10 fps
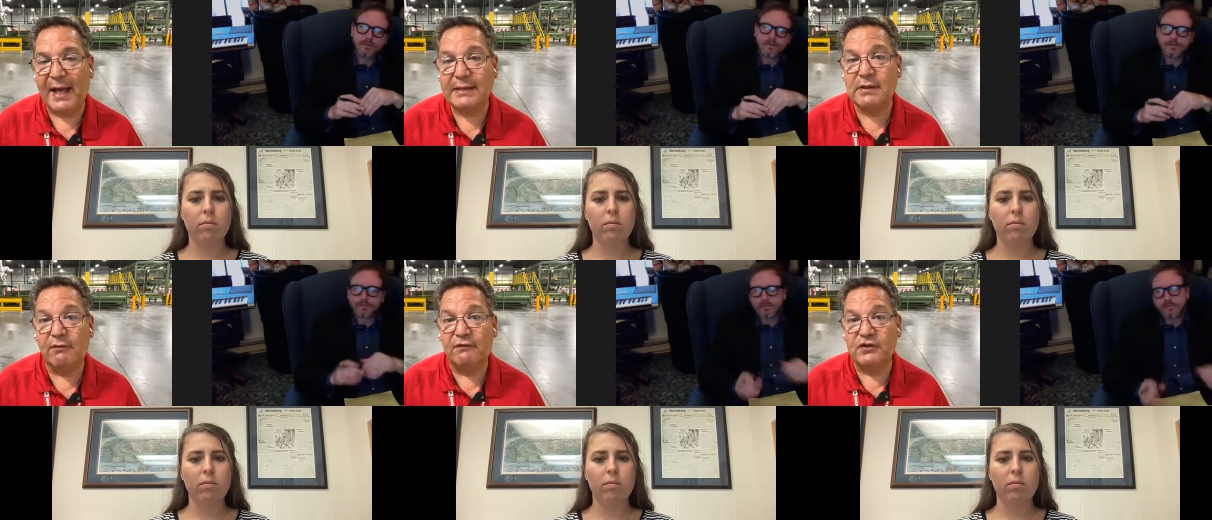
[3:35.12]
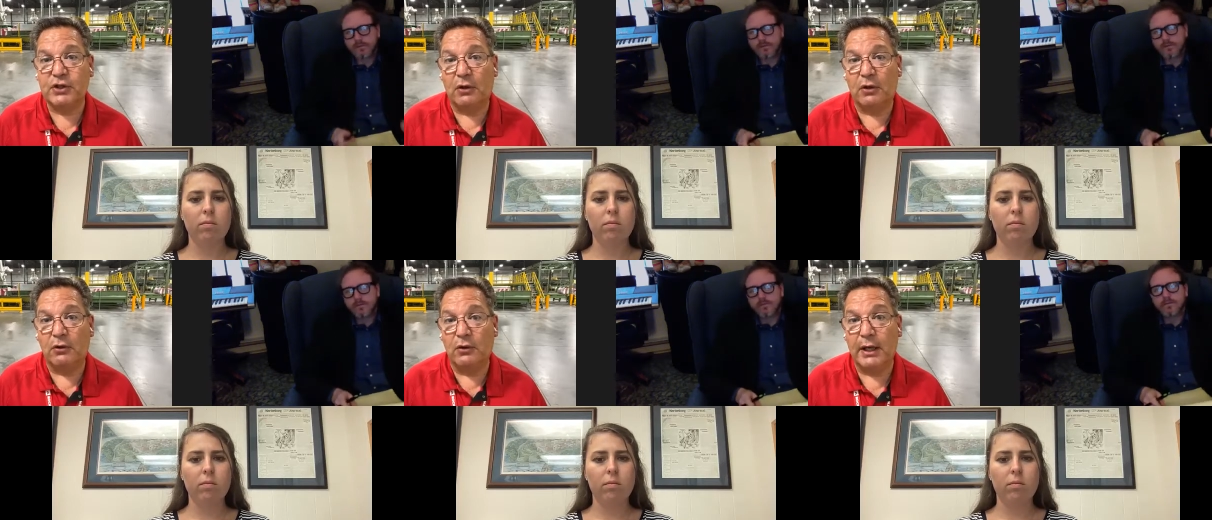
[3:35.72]
Speaker 1: facts of the
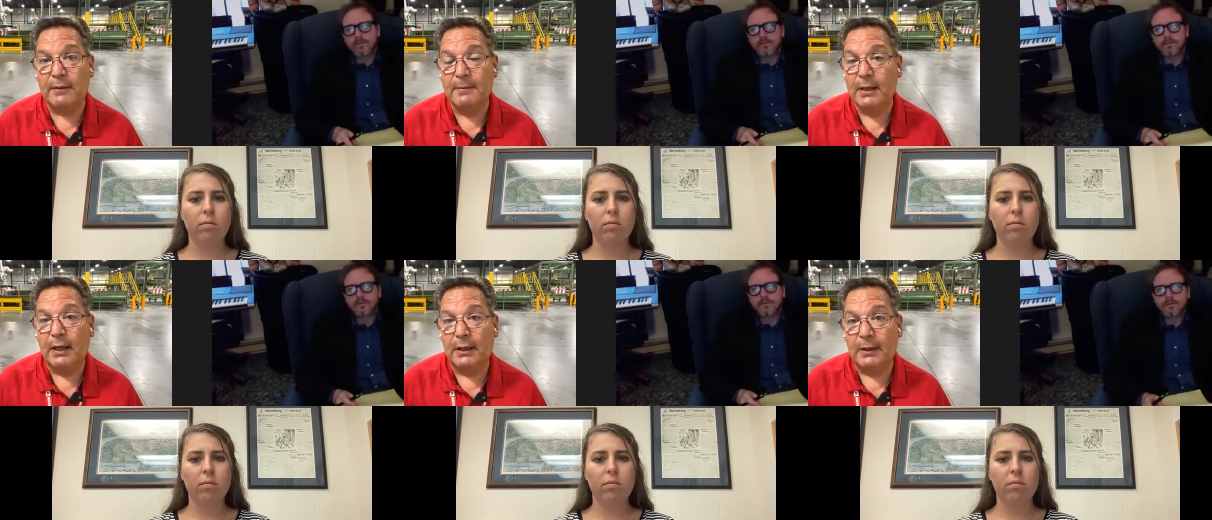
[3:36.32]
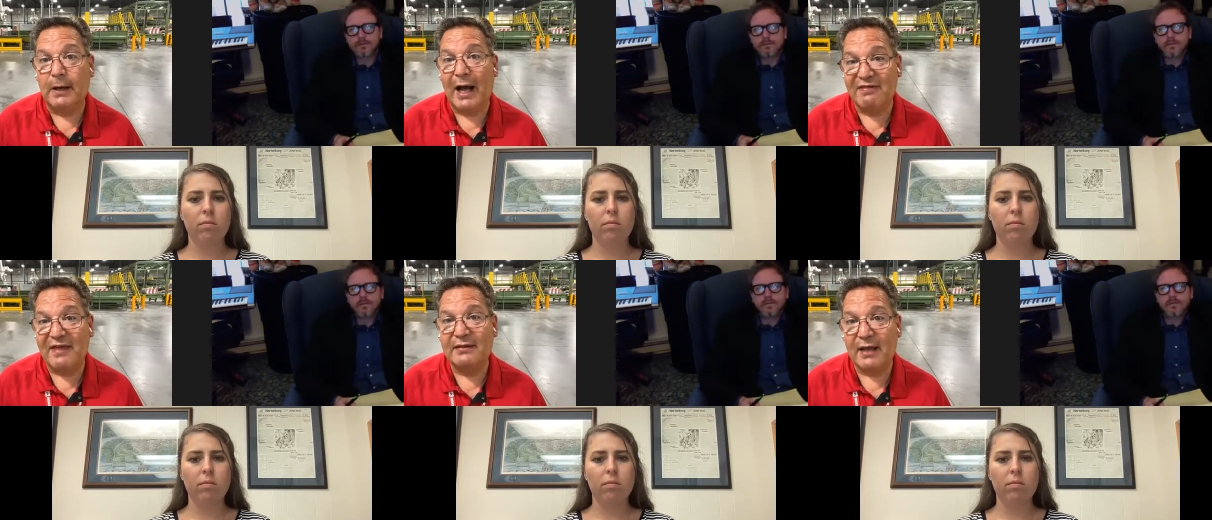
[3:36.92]
facility, uh, I
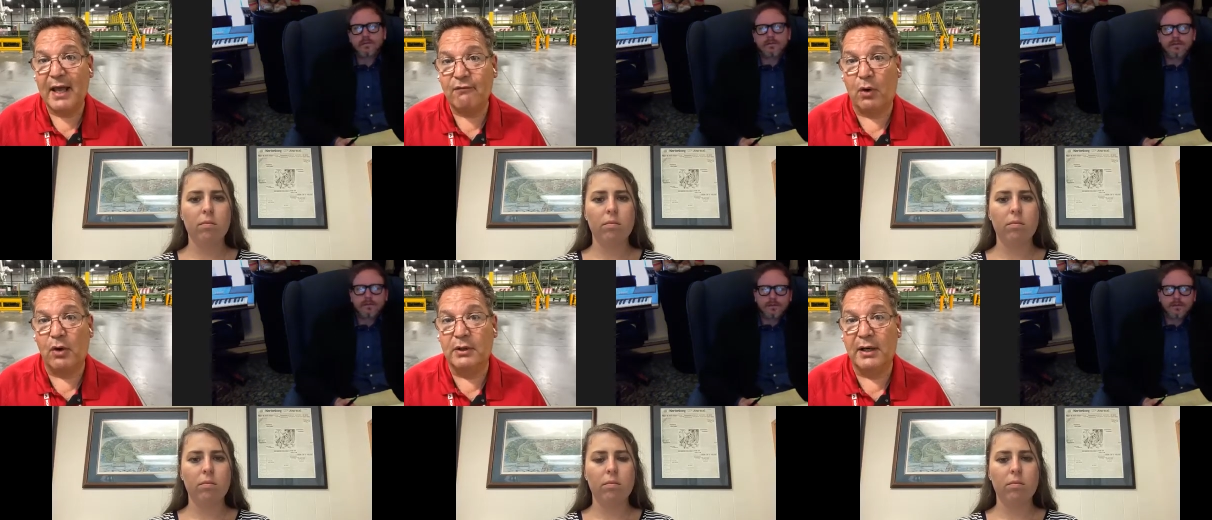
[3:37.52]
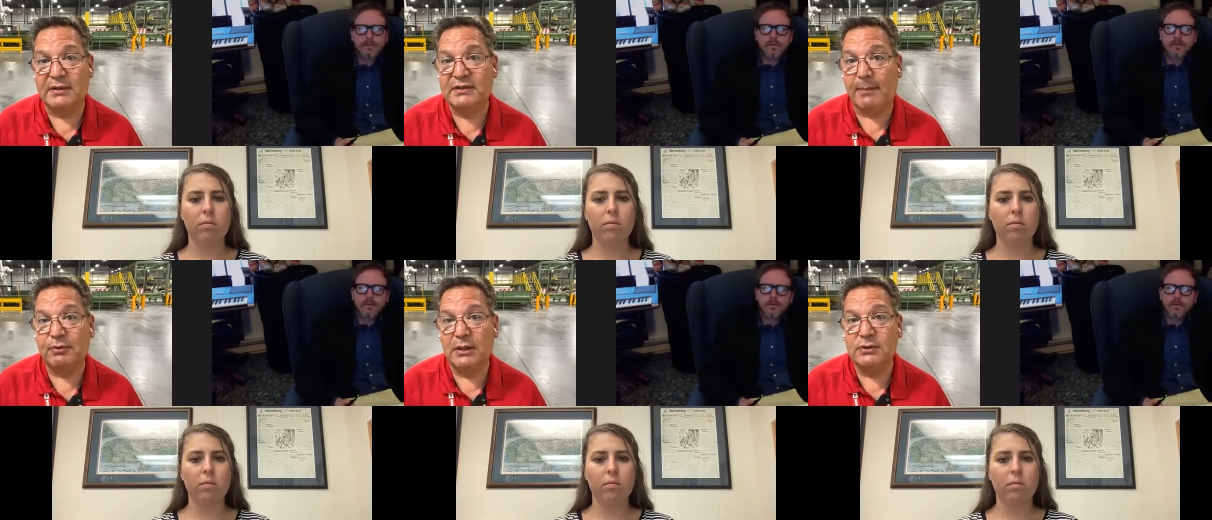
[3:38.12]
think they have grown in
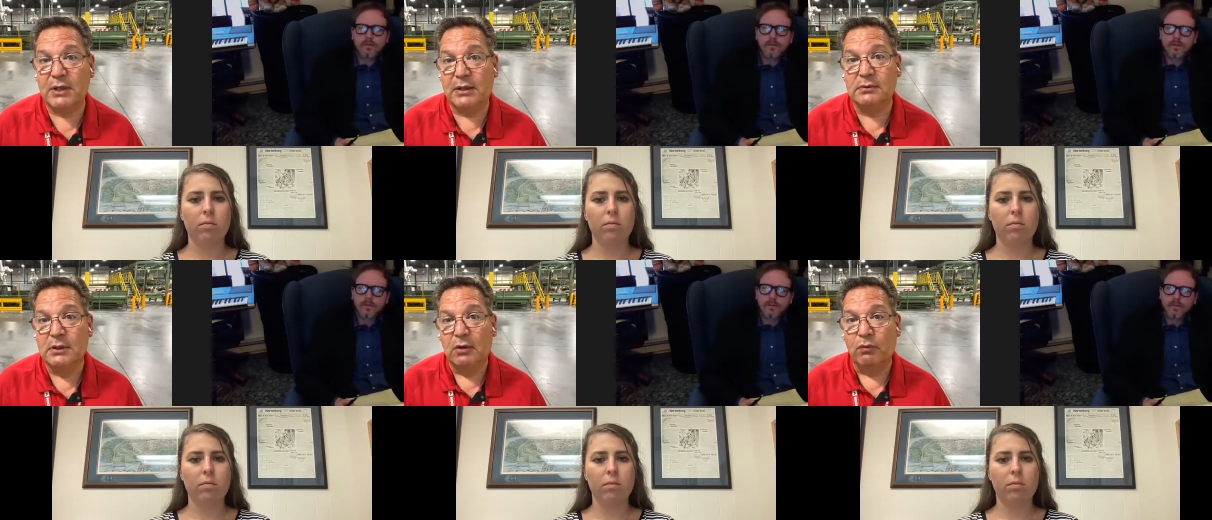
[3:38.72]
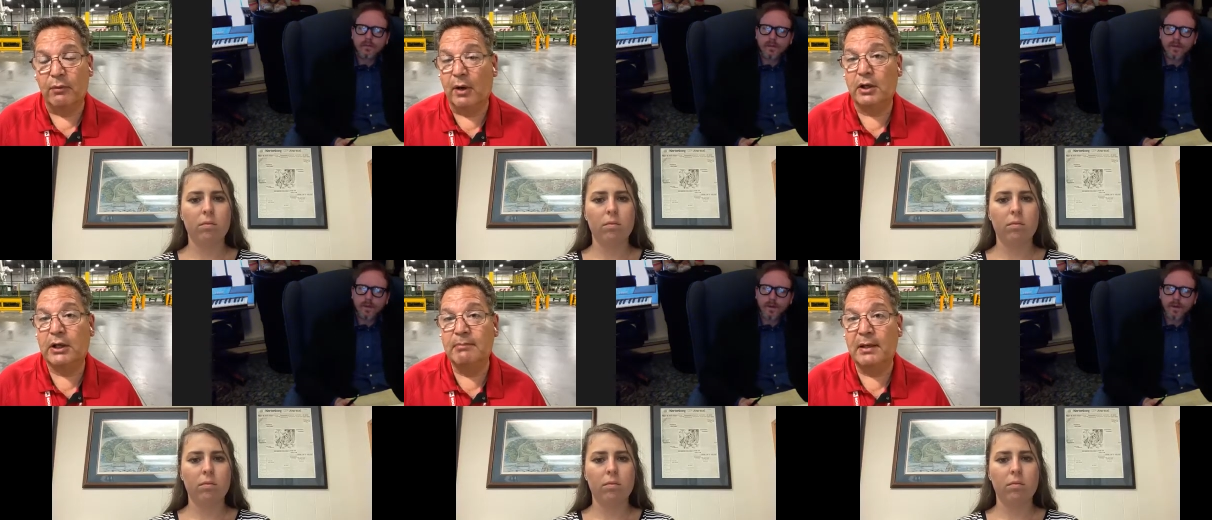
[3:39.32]
acceptance, and we really
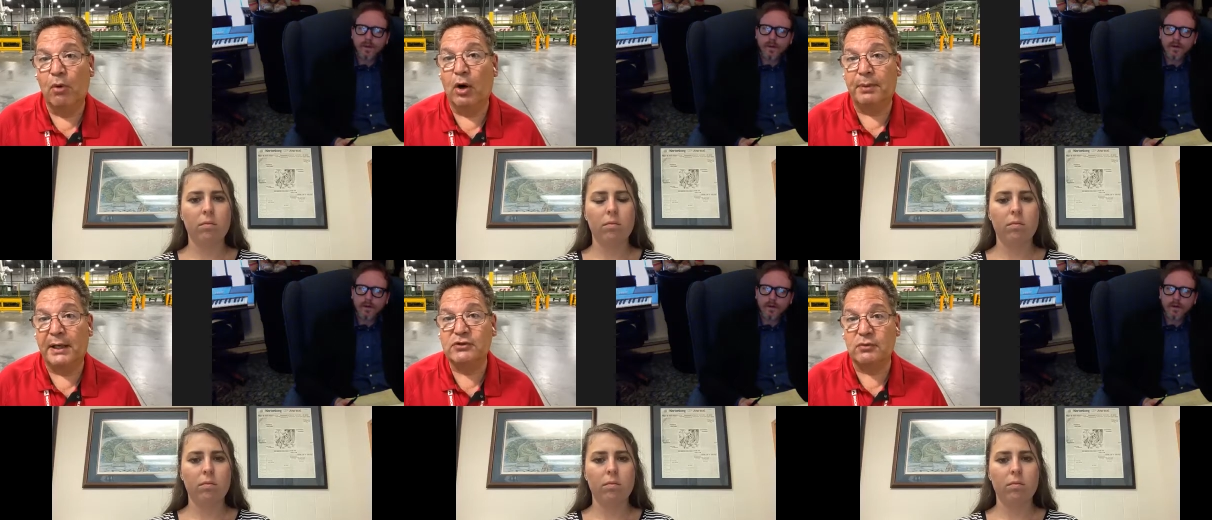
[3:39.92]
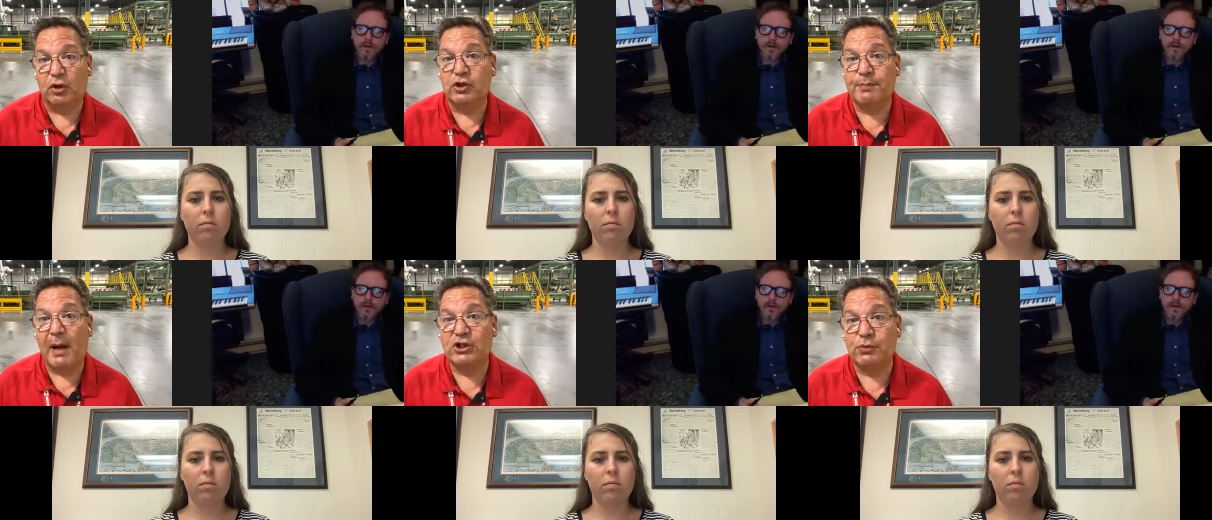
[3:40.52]
couldn't be more pleased with the
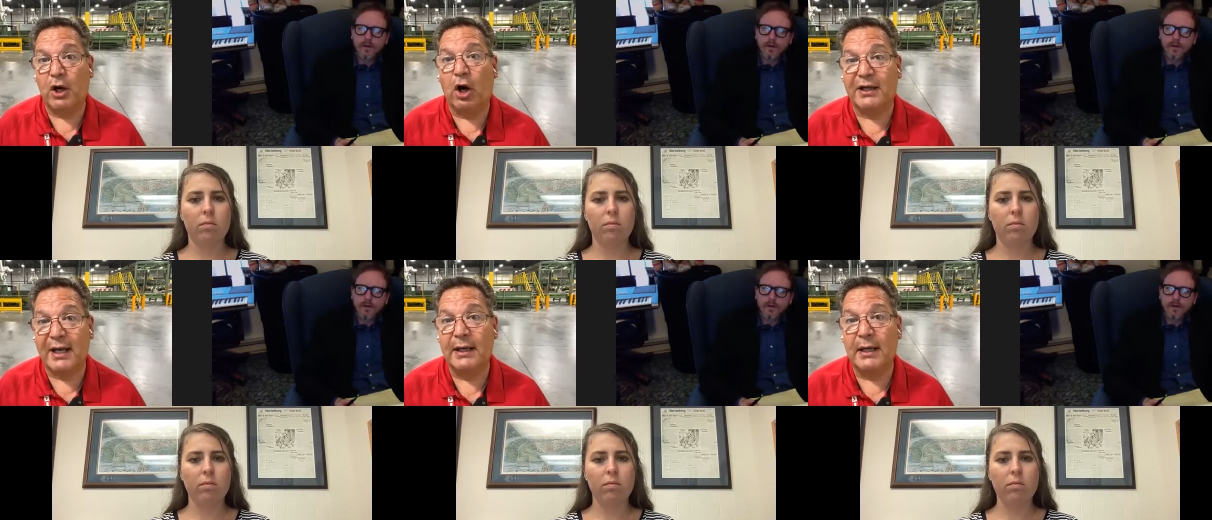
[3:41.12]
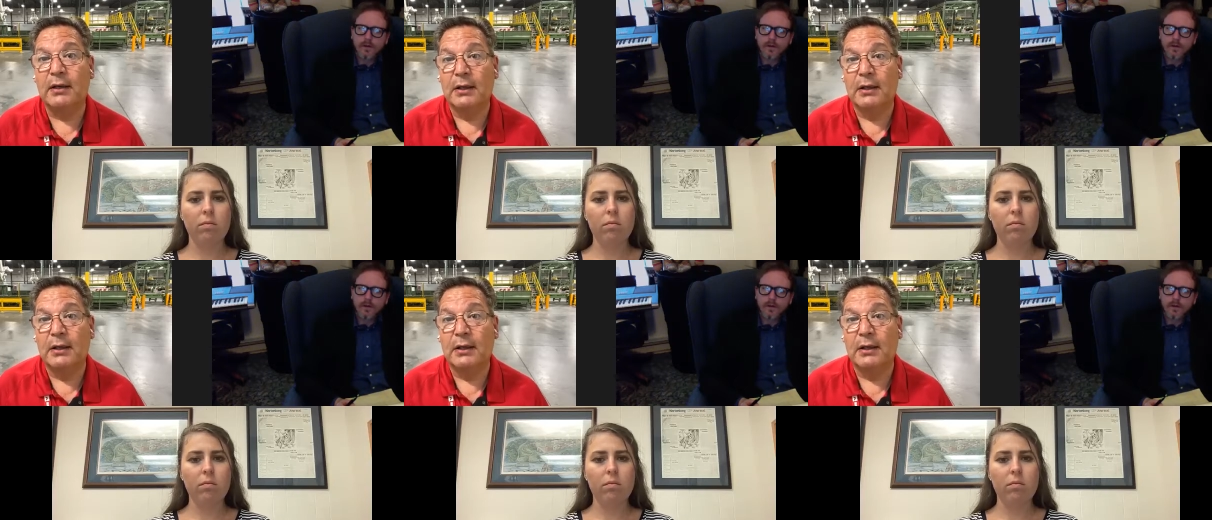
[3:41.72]
response we are getting